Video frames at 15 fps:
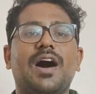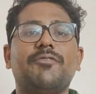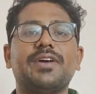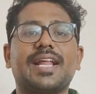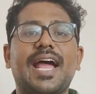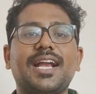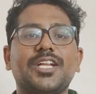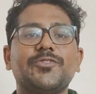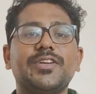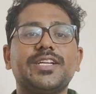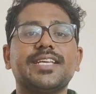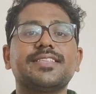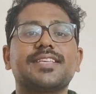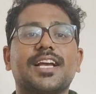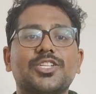Our
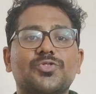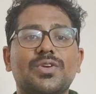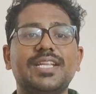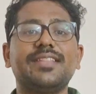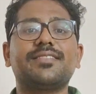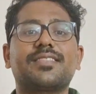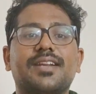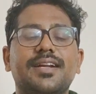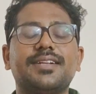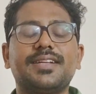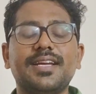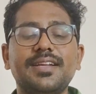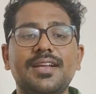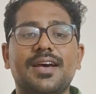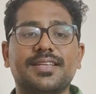activities actually
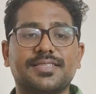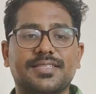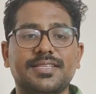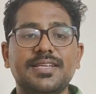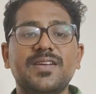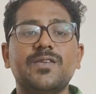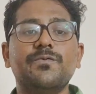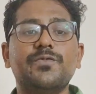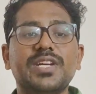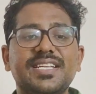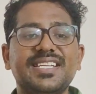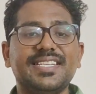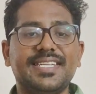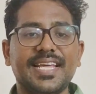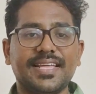threaten us
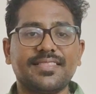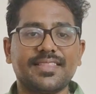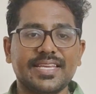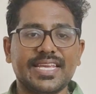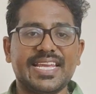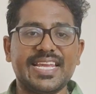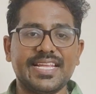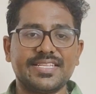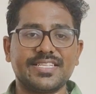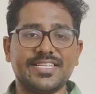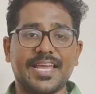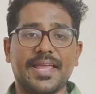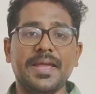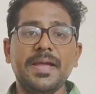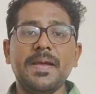with death each
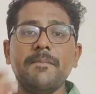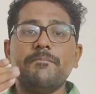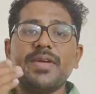day.